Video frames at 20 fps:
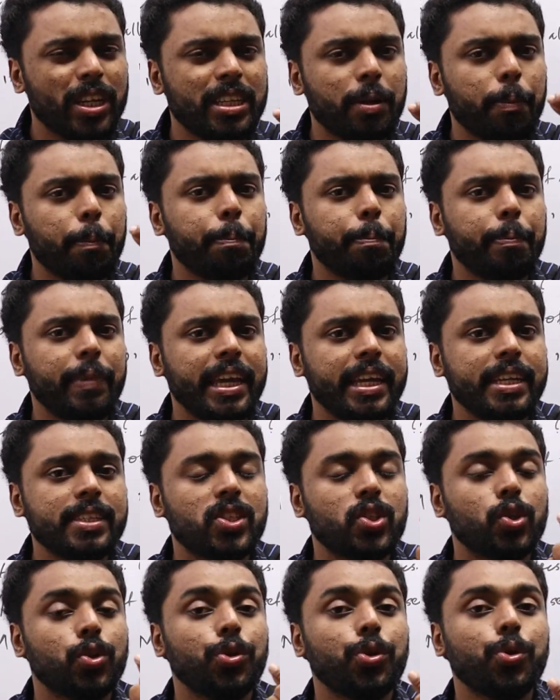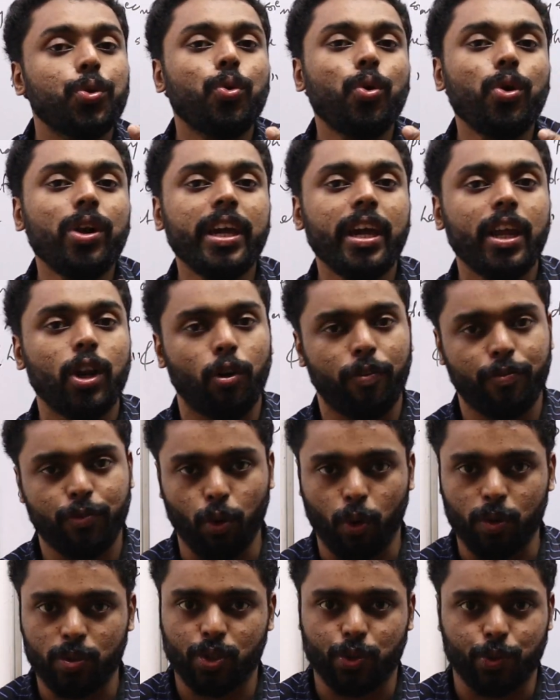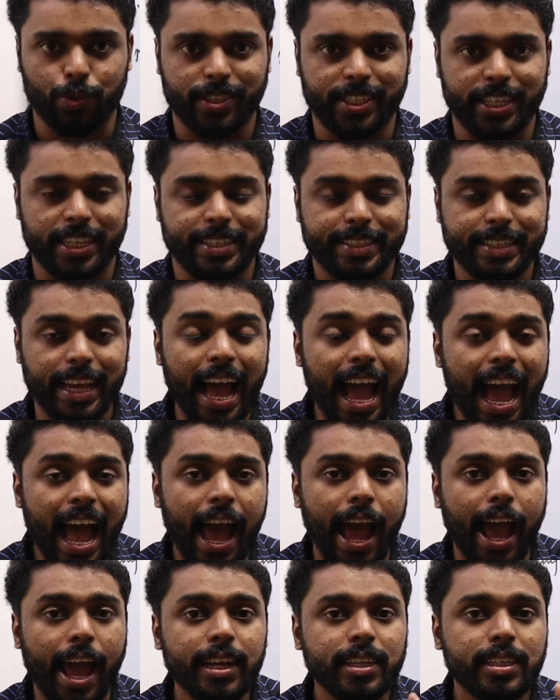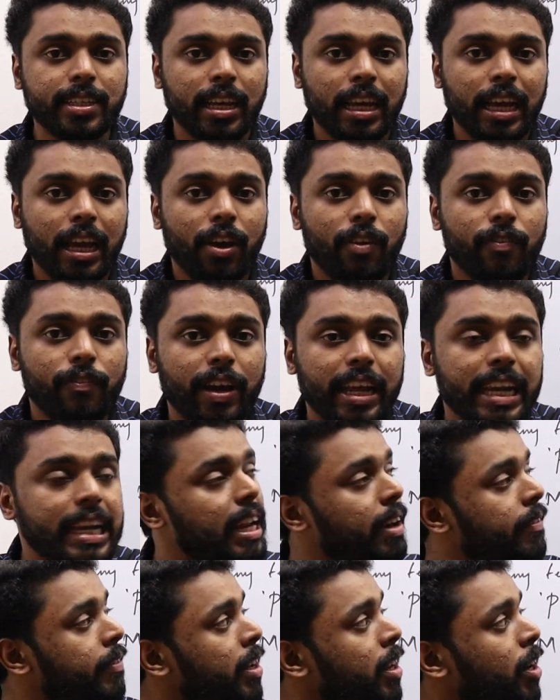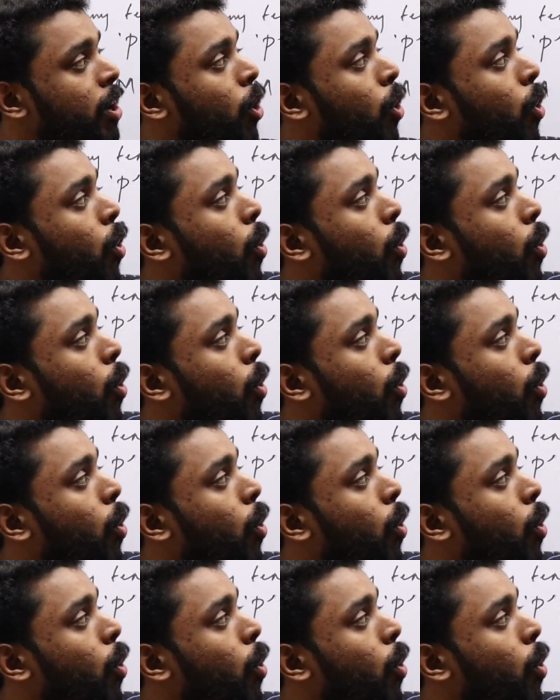it means union of those two sets, and whenever